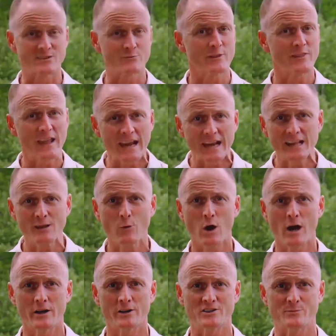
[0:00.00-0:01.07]
as with any
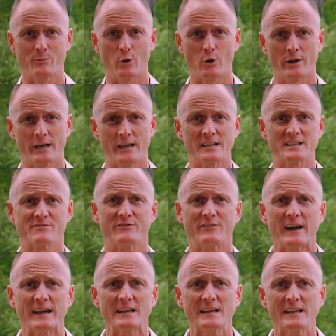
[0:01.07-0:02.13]
water sport, it is
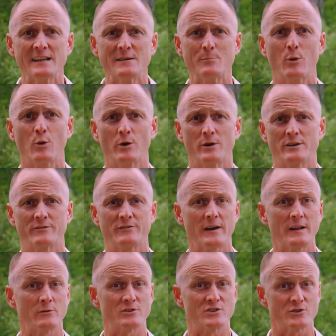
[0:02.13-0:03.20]
vitally important to
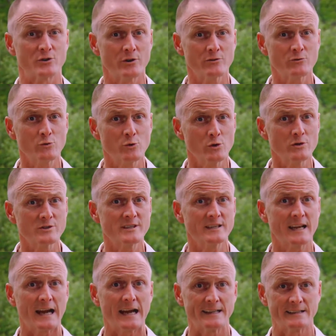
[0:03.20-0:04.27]
follow certain rules
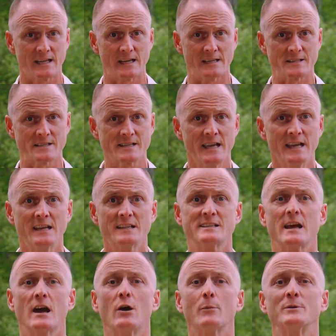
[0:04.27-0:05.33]
and guidelines
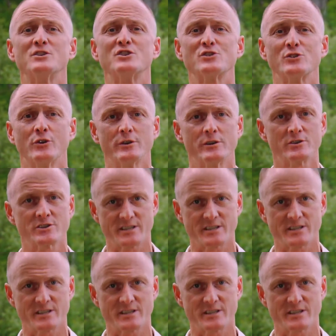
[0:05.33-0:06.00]
to help ensure your